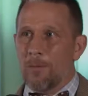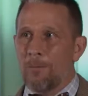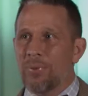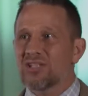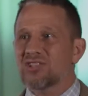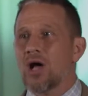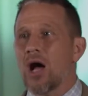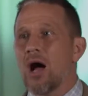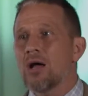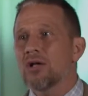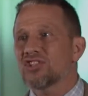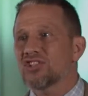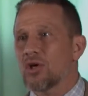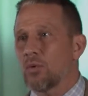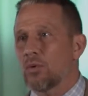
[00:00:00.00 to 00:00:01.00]
but it's
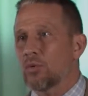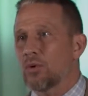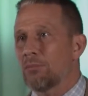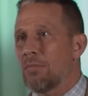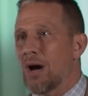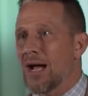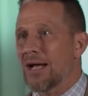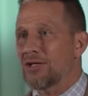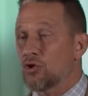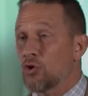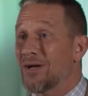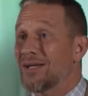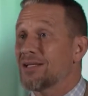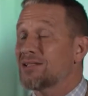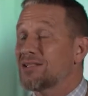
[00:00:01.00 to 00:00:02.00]
also a reminder,
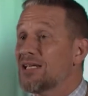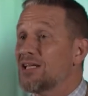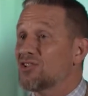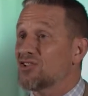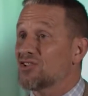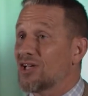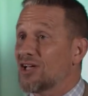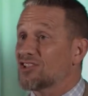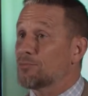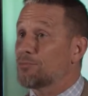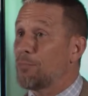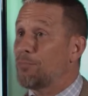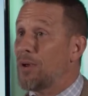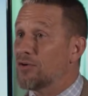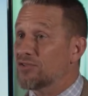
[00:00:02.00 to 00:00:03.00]
and it teaches us and
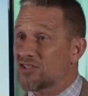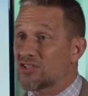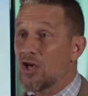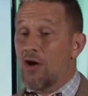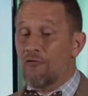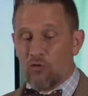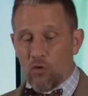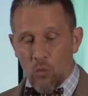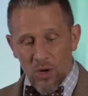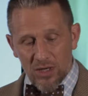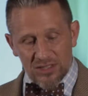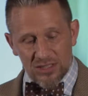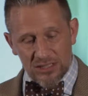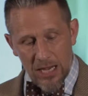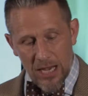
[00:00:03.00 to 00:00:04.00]
prepares us for
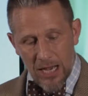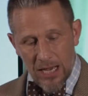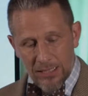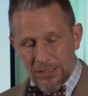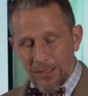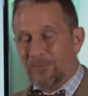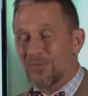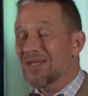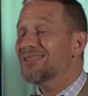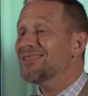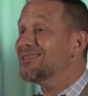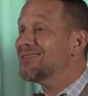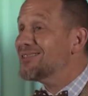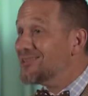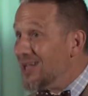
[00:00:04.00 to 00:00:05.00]
what God
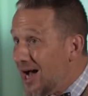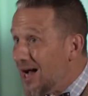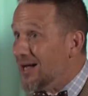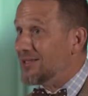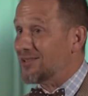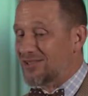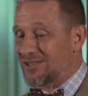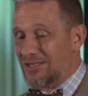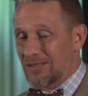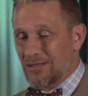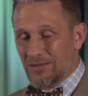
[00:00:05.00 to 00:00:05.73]
does.